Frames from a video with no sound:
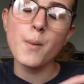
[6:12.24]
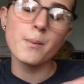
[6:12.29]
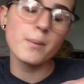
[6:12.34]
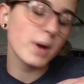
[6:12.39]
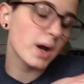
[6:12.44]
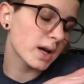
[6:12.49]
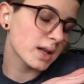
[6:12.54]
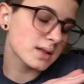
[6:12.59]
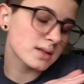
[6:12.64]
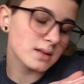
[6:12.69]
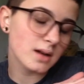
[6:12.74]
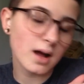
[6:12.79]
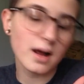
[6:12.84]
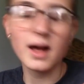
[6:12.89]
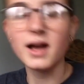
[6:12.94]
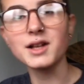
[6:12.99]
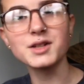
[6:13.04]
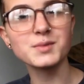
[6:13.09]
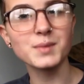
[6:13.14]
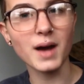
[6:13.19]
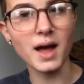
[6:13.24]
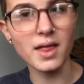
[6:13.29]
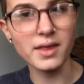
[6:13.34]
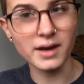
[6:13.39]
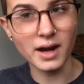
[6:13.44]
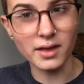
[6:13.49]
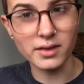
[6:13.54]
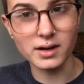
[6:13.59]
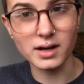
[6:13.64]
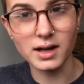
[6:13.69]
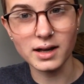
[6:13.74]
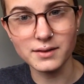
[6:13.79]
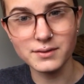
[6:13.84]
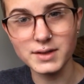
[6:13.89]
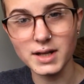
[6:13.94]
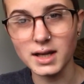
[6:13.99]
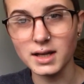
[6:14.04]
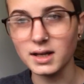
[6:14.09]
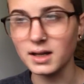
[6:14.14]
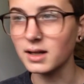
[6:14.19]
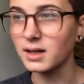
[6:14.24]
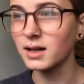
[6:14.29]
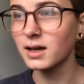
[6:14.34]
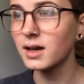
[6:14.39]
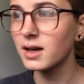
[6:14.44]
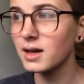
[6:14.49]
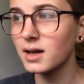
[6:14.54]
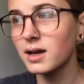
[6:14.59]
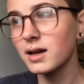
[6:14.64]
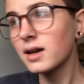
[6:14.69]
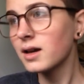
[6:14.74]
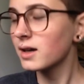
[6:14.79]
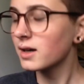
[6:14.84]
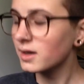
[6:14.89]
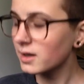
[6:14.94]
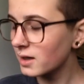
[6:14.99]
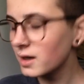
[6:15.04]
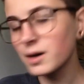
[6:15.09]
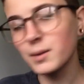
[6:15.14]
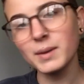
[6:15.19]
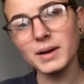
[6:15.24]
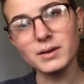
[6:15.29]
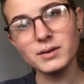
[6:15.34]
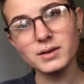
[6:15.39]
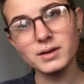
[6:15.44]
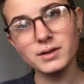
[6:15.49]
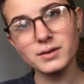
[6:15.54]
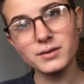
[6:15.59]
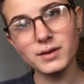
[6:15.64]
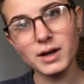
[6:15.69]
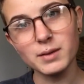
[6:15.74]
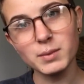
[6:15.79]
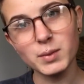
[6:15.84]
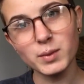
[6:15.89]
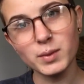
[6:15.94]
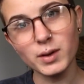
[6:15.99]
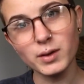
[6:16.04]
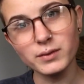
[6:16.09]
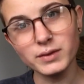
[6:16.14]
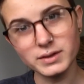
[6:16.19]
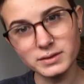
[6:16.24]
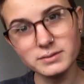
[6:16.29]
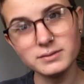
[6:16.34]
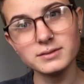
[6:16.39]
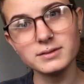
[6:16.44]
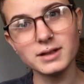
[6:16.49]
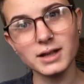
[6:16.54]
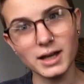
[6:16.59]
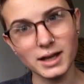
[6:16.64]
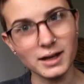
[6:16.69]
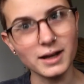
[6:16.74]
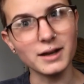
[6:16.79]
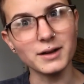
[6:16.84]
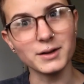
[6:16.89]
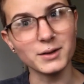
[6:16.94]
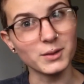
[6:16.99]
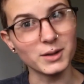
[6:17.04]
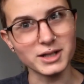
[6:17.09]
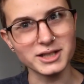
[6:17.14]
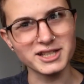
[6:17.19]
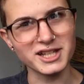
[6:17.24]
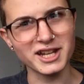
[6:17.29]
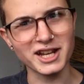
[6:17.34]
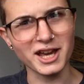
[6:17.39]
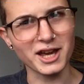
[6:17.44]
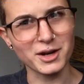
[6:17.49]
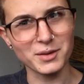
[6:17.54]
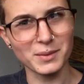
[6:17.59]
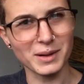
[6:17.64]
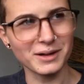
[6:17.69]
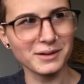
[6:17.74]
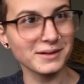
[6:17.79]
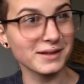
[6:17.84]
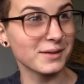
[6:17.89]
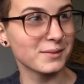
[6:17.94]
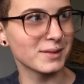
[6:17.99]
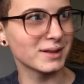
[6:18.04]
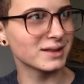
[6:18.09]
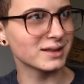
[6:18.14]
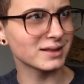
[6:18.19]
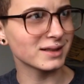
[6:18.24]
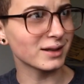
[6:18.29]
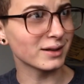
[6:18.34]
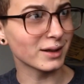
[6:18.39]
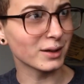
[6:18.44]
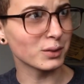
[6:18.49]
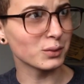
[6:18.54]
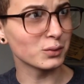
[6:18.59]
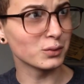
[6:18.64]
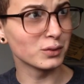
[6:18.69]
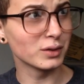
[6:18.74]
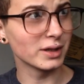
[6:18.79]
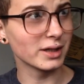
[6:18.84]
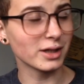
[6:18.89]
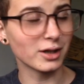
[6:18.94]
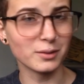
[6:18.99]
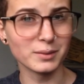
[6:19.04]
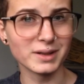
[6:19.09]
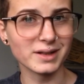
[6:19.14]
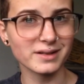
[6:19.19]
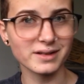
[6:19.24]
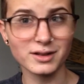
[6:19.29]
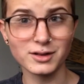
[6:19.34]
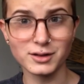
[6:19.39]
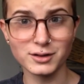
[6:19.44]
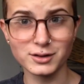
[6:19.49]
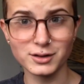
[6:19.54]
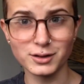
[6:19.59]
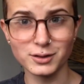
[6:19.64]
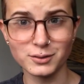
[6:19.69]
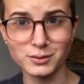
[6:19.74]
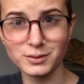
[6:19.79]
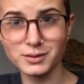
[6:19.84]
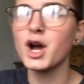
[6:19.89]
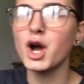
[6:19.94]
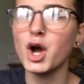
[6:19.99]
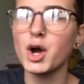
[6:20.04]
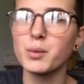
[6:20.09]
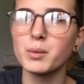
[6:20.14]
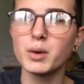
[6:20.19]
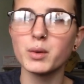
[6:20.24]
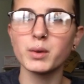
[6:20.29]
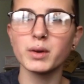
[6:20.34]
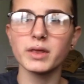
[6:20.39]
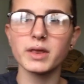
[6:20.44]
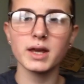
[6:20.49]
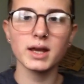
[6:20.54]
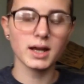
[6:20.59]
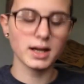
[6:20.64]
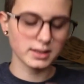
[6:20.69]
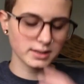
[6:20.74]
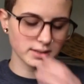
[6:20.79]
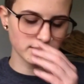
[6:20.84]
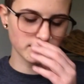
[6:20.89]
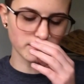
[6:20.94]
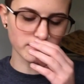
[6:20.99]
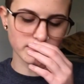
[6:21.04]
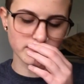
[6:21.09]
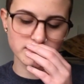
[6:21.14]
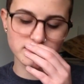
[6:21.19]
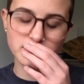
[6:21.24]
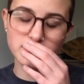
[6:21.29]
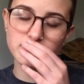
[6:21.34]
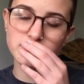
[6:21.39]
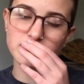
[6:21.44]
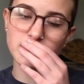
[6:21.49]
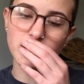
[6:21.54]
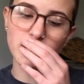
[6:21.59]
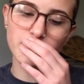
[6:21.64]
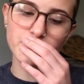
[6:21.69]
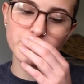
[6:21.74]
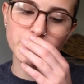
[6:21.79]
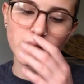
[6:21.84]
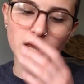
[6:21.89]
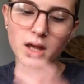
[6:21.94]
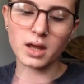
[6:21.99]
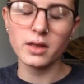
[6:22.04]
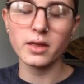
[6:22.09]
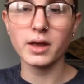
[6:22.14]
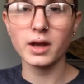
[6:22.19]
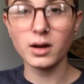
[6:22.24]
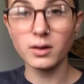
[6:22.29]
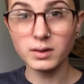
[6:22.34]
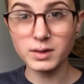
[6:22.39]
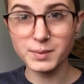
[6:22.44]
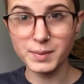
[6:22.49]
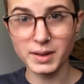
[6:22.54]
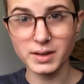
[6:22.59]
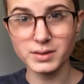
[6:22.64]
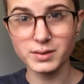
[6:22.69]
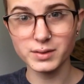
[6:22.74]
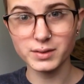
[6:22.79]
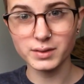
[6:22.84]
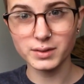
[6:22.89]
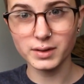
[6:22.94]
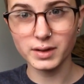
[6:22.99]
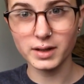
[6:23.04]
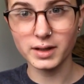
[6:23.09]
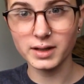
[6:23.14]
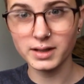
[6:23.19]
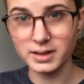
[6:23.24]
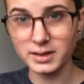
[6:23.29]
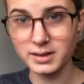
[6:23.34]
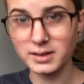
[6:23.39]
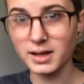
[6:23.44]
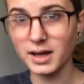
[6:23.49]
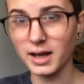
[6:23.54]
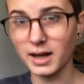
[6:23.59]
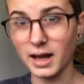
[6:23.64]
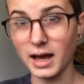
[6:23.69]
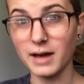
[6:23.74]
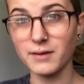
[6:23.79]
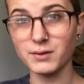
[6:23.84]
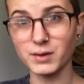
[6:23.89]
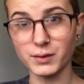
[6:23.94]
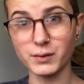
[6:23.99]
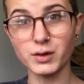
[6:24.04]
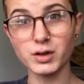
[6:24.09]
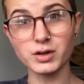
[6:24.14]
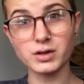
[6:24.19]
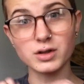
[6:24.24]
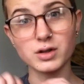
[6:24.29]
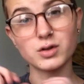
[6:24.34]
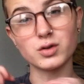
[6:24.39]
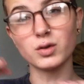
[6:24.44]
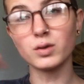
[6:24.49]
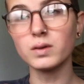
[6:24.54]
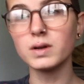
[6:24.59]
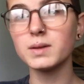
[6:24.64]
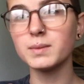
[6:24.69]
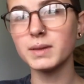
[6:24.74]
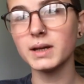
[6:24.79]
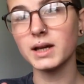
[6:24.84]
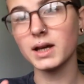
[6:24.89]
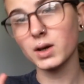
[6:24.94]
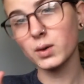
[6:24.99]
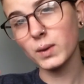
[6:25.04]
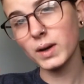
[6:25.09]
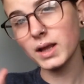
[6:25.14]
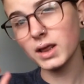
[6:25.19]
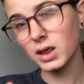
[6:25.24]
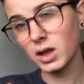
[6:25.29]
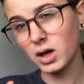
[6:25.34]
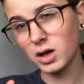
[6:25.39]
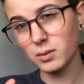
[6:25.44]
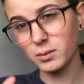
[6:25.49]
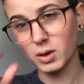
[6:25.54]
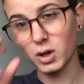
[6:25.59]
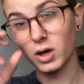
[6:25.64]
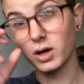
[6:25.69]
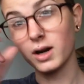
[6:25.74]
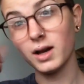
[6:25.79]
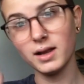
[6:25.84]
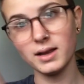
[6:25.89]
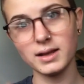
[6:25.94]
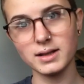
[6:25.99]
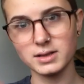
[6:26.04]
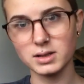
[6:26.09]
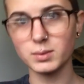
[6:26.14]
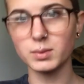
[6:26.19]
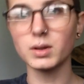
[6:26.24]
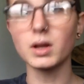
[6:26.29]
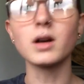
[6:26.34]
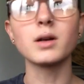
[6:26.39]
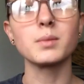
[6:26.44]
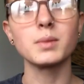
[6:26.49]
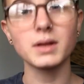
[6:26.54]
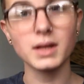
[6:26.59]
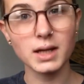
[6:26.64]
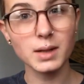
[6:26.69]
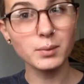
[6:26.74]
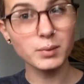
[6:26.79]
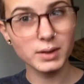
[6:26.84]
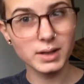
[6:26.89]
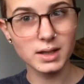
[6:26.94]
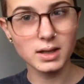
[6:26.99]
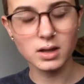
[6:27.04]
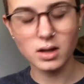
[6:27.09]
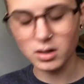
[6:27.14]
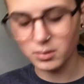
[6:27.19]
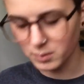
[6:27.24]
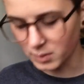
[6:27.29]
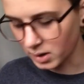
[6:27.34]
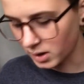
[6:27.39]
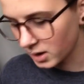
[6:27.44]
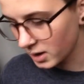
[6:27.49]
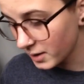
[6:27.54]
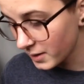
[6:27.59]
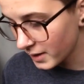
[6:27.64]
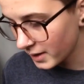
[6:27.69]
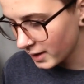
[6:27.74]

but it's not as bad now that I've taken an amount of ibuprofen. I don't know why I said an amount, that makes it sound like really ominous. I took 2. One thing I did notice is that they always pierce it and have the first jewelry be a quite long bar, not like super long, but like a pretty long bar,